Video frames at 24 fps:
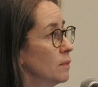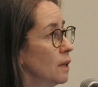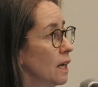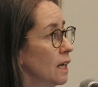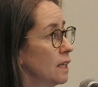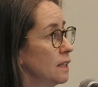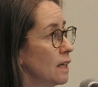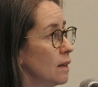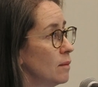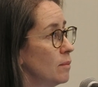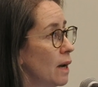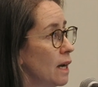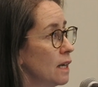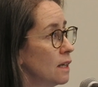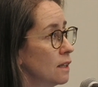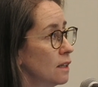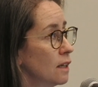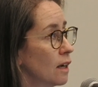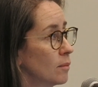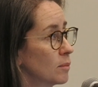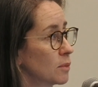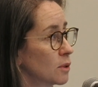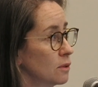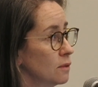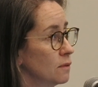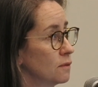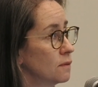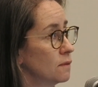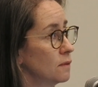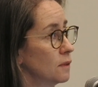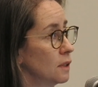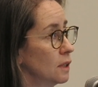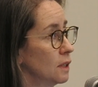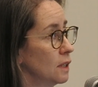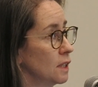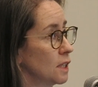and they made a number of
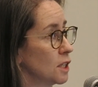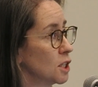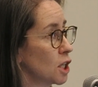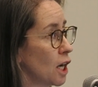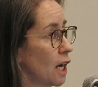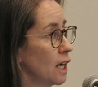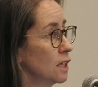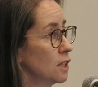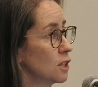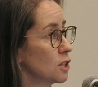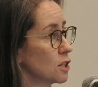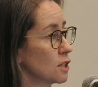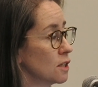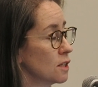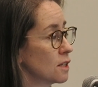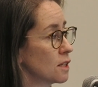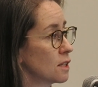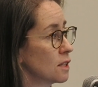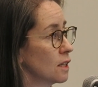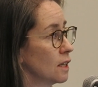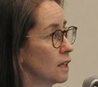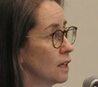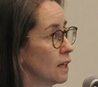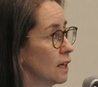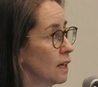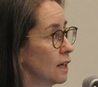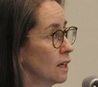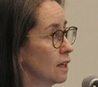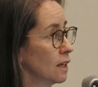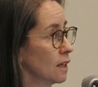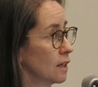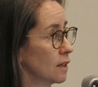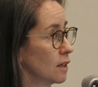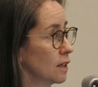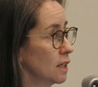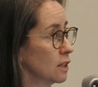changes,
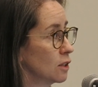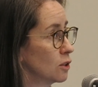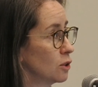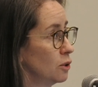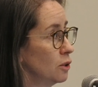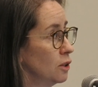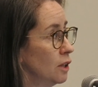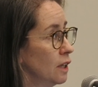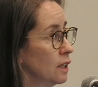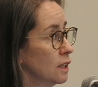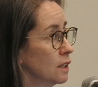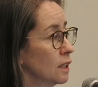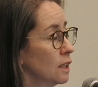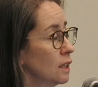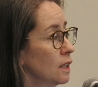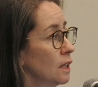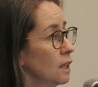including